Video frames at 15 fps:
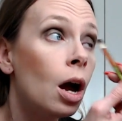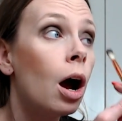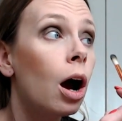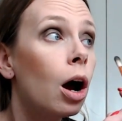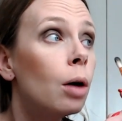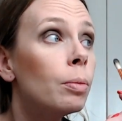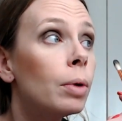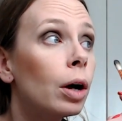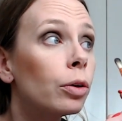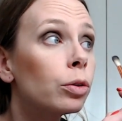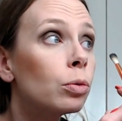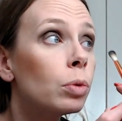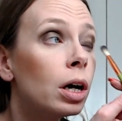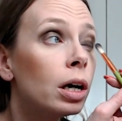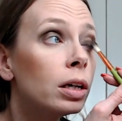
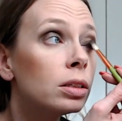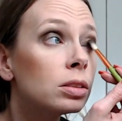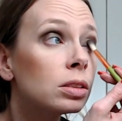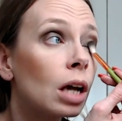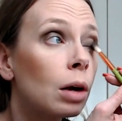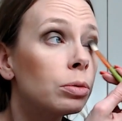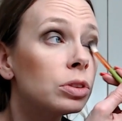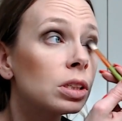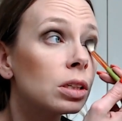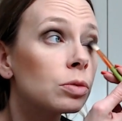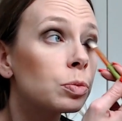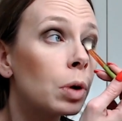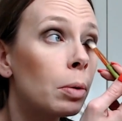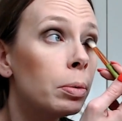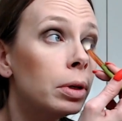Otherwise, I would say
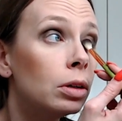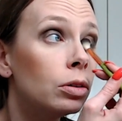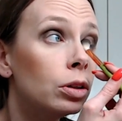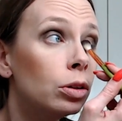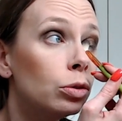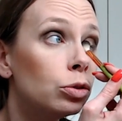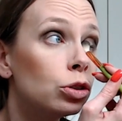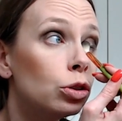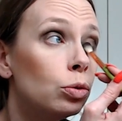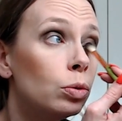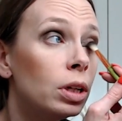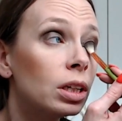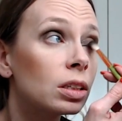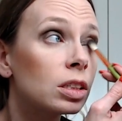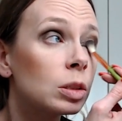it's probably a little too
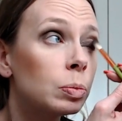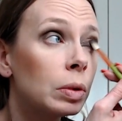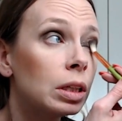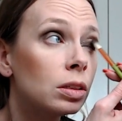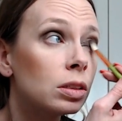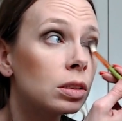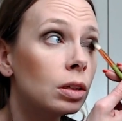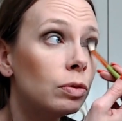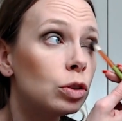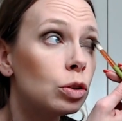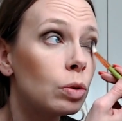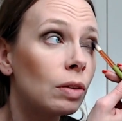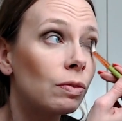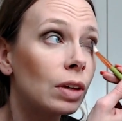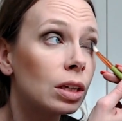expensive to
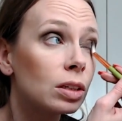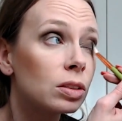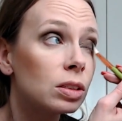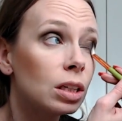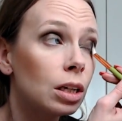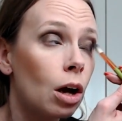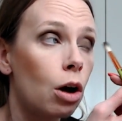invest in,